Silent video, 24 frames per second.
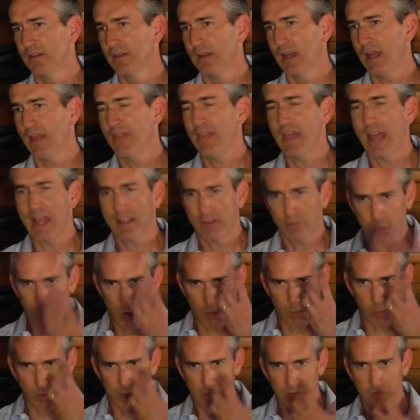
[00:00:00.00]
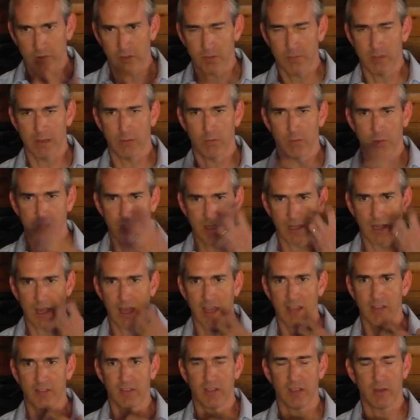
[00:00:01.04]
And that's what we should be
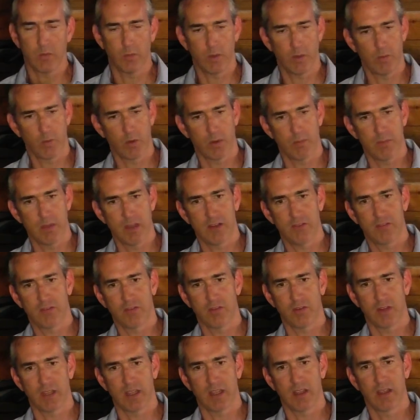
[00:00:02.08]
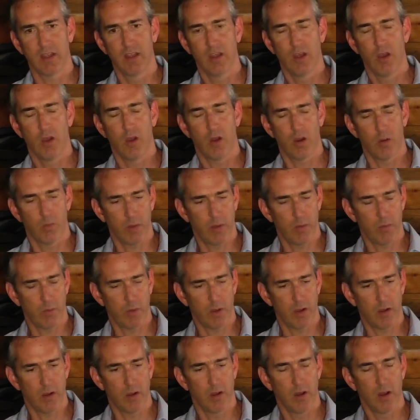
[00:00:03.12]
realizing when we're ministering or when
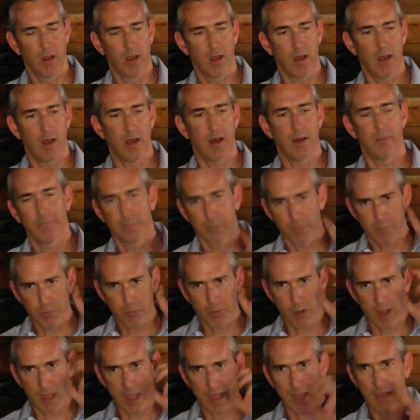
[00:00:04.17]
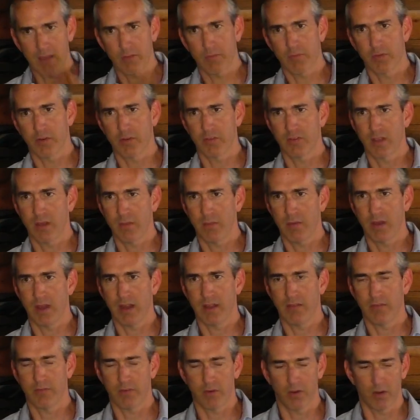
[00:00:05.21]
we're praying for
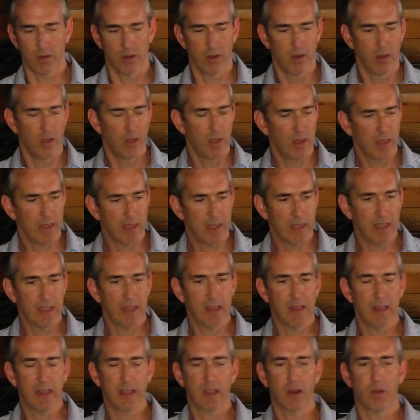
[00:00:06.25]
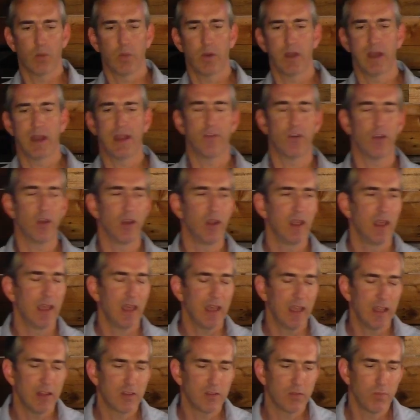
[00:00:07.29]
somebody for healing or whatever.
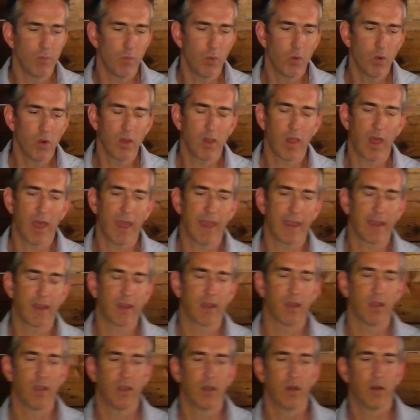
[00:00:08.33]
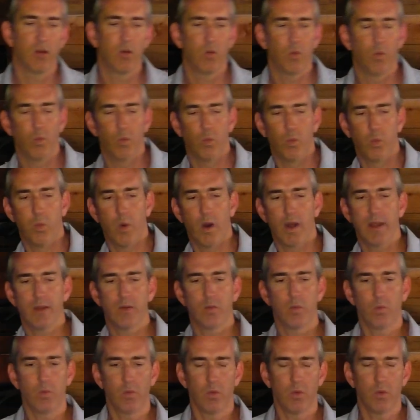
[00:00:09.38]
It's more like,
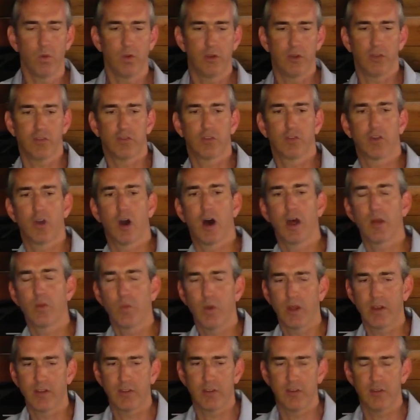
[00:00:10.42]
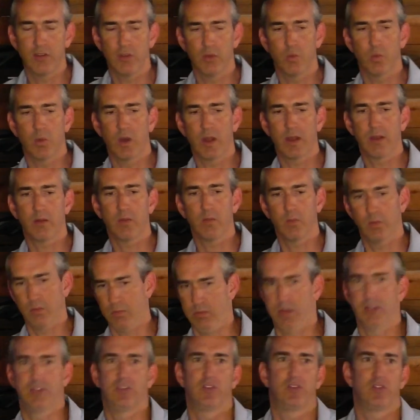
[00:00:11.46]
what does God want to do?
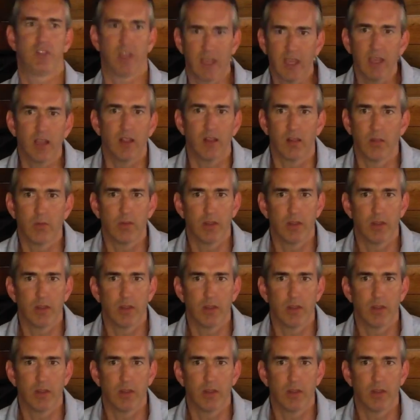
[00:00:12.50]
Which is to heal.